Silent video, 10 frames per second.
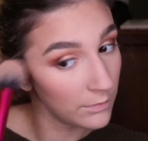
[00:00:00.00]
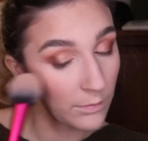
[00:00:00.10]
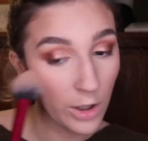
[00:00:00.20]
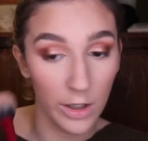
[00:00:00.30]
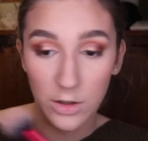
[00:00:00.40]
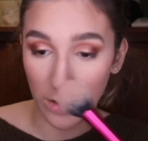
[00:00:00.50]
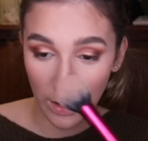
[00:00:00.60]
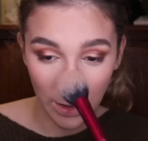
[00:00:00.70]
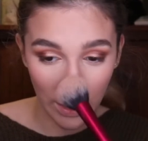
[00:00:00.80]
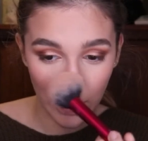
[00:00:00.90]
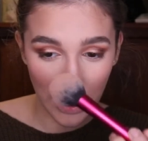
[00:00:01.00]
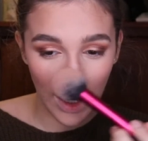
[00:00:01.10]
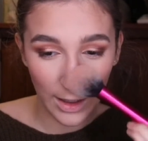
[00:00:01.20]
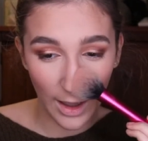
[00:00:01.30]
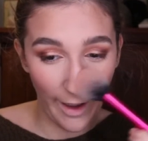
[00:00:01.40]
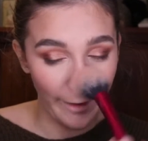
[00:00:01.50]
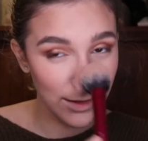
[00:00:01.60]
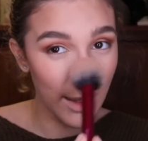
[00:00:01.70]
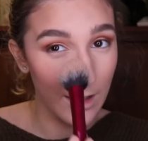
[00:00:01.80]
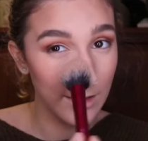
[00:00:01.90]
blush. And then I take the
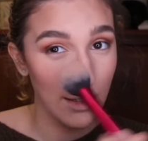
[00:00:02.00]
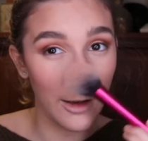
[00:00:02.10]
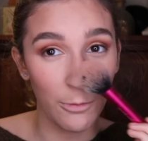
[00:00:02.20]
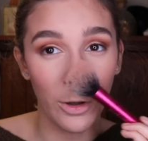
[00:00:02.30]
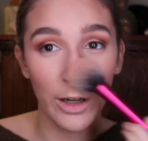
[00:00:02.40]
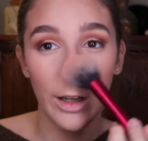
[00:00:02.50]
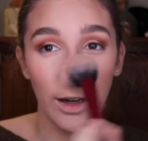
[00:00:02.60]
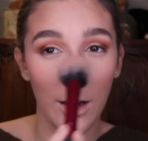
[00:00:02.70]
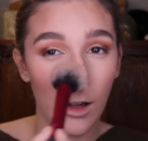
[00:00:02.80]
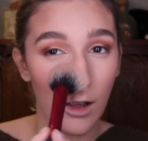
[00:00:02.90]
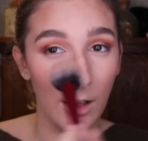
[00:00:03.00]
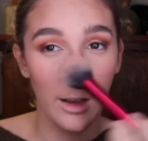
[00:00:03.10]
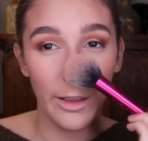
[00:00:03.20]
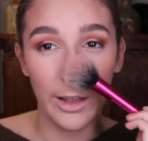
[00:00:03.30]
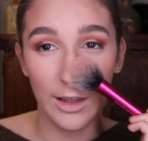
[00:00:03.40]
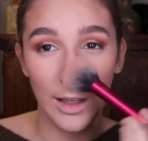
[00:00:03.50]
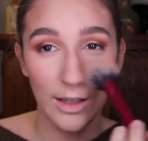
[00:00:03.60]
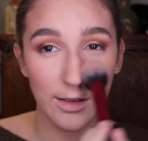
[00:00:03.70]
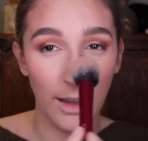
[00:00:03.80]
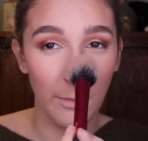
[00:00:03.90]
excess and put it like
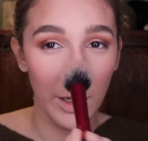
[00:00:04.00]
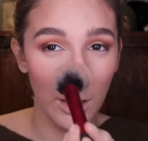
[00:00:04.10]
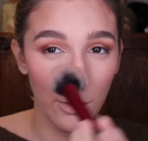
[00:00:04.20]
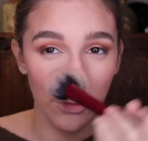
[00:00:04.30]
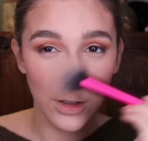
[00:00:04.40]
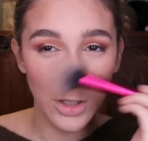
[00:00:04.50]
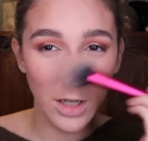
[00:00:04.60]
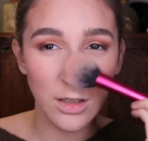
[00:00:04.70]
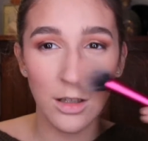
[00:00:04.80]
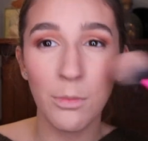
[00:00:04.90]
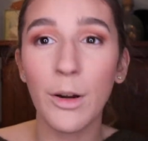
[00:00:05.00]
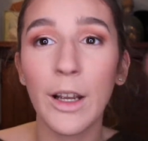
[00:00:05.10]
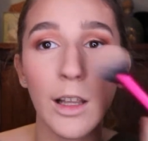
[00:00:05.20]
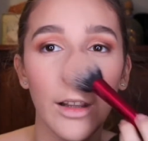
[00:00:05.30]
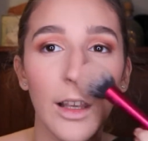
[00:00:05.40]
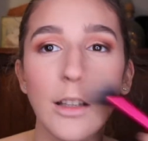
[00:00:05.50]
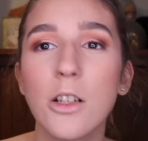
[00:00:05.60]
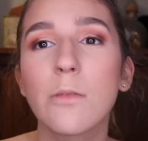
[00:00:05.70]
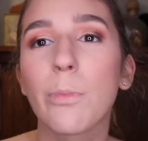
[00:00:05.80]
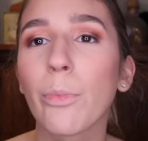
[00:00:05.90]
this on my nose, just to bring, like, it
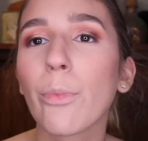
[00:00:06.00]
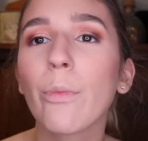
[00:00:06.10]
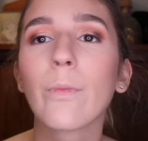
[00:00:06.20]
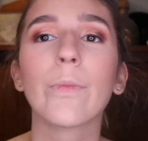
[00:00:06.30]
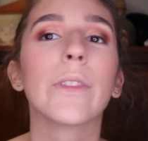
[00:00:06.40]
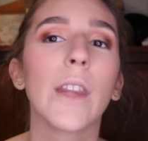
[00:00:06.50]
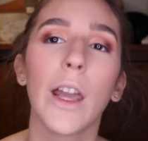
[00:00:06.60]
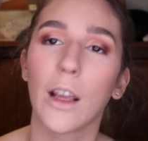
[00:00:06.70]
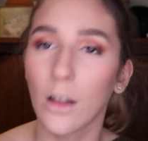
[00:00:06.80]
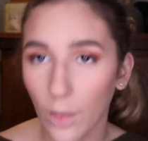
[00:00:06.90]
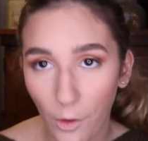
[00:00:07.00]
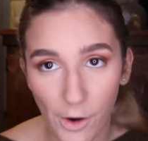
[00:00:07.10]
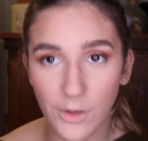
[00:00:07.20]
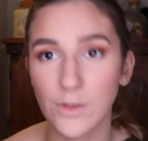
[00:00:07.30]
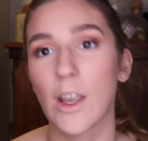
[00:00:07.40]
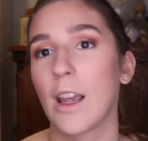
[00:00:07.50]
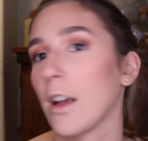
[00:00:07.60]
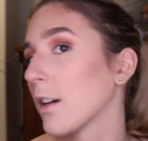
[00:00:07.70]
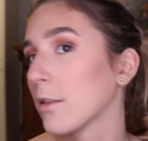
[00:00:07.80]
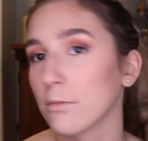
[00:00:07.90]
just like looks like
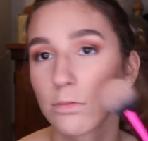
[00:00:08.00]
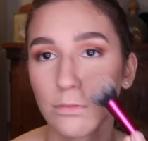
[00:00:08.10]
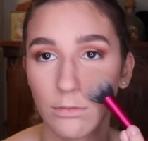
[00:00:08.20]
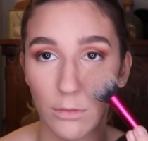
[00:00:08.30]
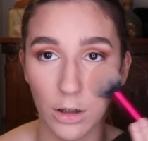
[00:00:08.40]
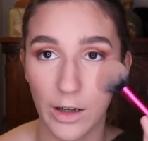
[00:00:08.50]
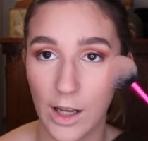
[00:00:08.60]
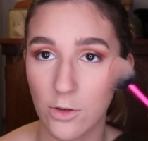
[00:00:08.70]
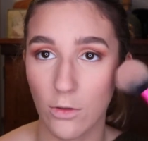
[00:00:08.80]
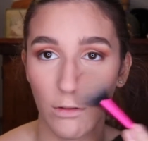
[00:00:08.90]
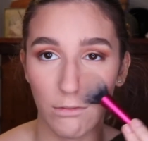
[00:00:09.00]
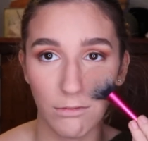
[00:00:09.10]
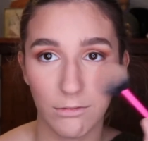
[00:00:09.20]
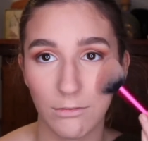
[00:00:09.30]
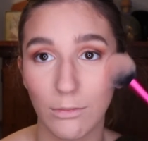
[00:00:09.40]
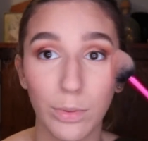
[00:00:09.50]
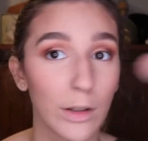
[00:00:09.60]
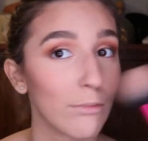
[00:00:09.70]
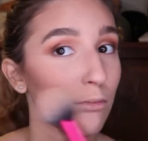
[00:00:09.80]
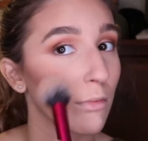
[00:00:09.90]
more natural,
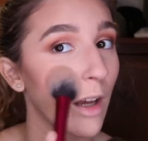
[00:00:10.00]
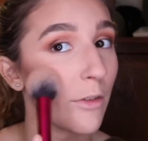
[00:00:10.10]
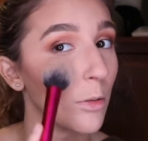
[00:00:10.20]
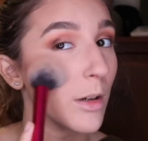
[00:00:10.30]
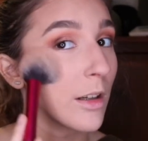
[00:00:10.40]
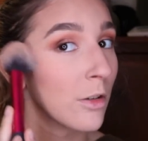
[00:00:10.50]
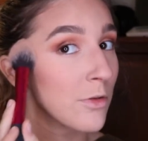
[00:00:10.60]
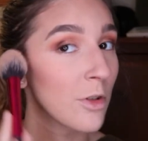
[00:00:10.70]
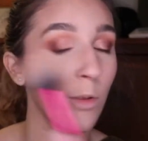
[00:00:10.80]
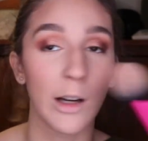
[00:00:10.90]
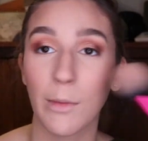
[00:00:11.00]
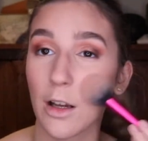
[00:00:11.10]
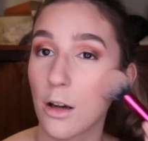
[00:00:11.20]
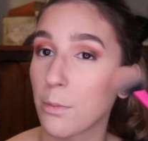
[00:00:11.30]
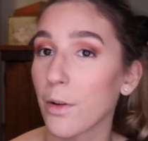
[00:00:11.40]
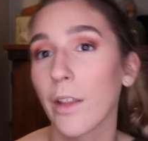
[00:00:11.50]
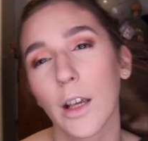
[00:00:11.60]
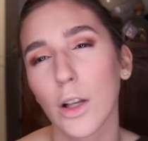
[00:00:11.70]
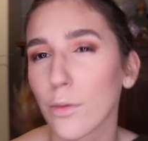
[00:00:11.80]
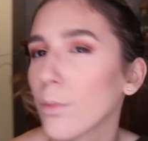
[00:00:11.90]
but everybody knows you're wearing makeup, but
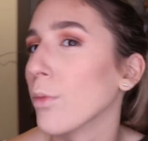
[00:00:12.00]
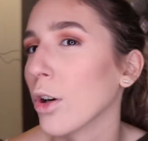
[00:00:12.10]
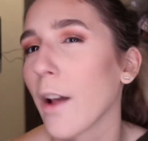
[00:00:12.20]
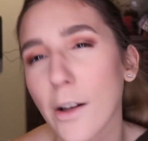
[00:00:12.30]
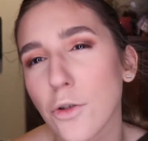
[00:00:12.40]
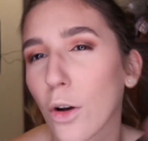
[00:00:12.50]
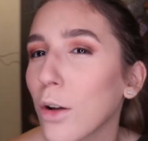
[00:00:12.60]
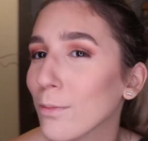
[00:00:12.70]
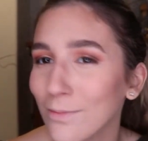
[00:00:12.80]
like more natural.